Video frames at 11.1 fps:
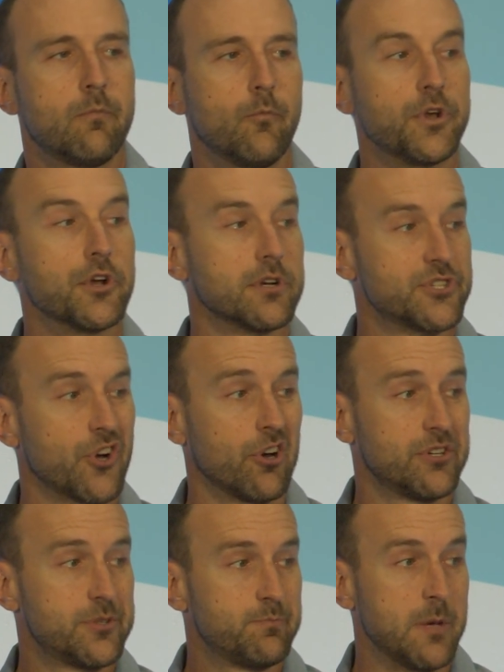when you're in
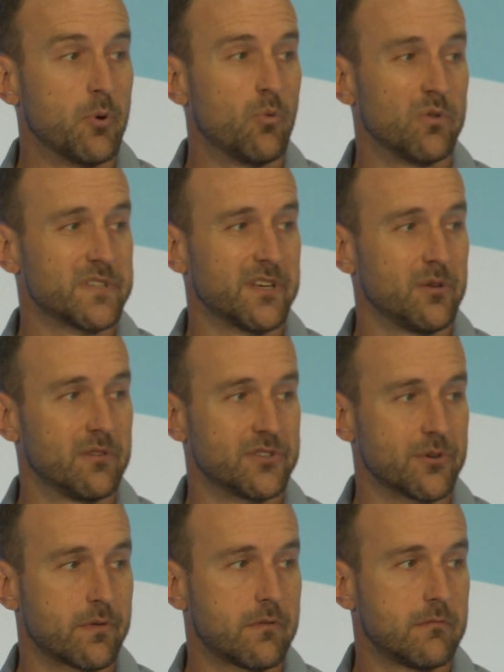charge, people won't tell you the
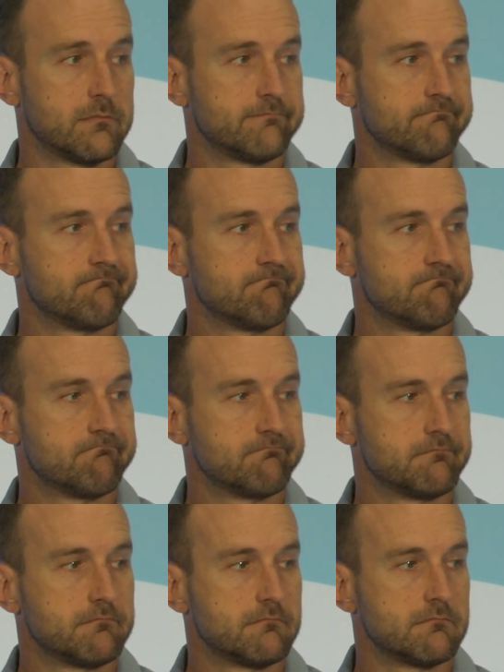truth.
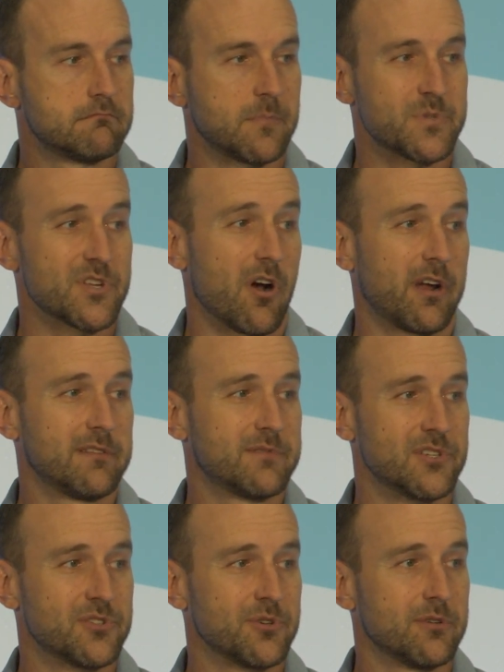I'm sorry, it's
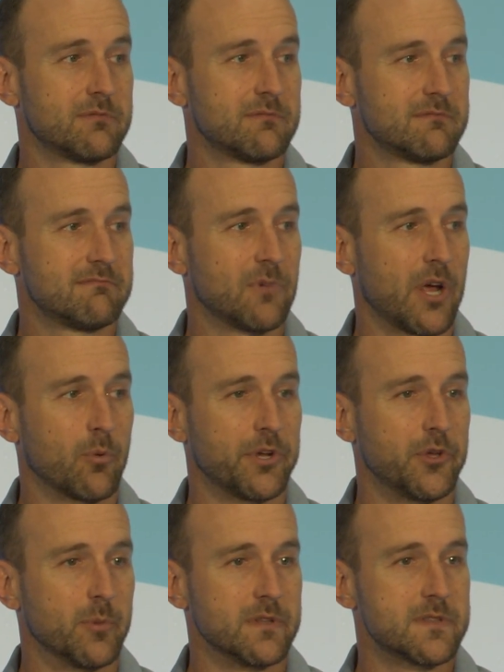just true. Like, we're
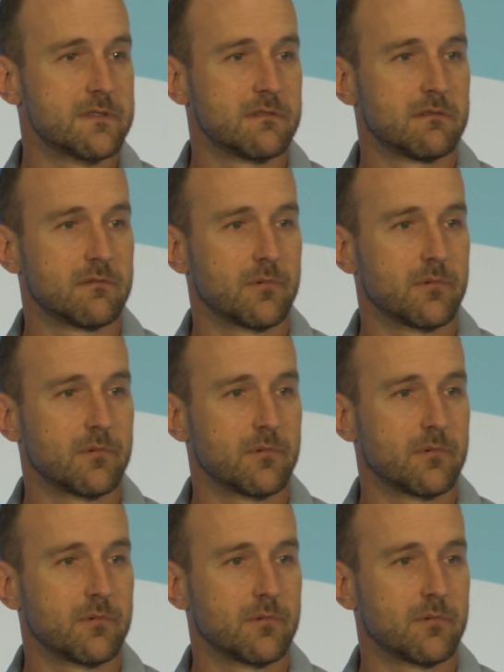humans.